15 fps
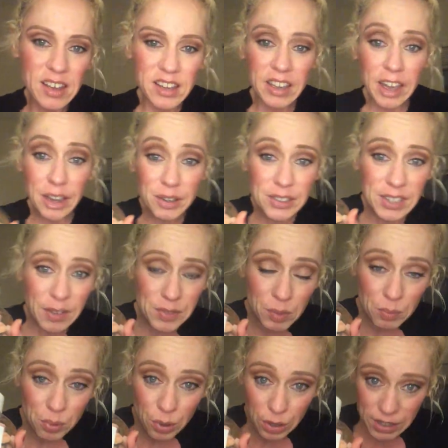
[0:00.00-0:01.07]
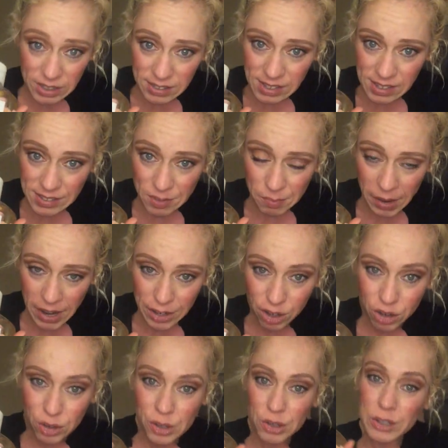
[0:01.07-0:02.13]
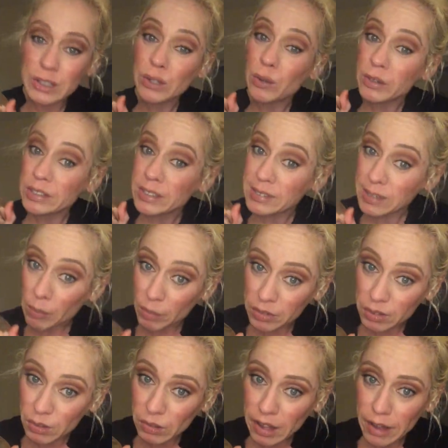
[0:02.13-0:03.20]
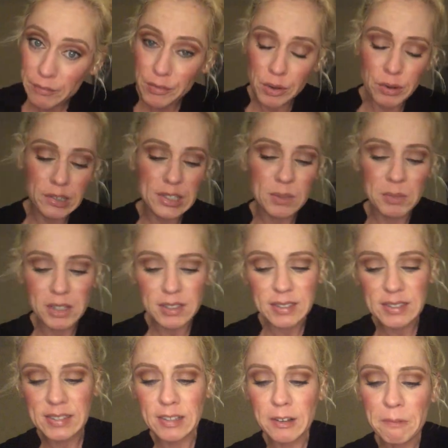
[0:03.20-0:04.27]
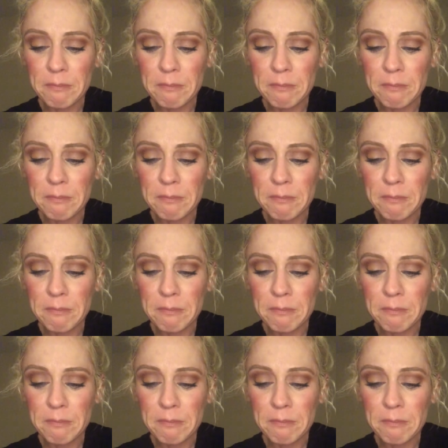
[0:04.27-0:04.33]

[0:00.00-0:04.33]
Get yourself some pretty scents and body oils, or someone you love for Christmas.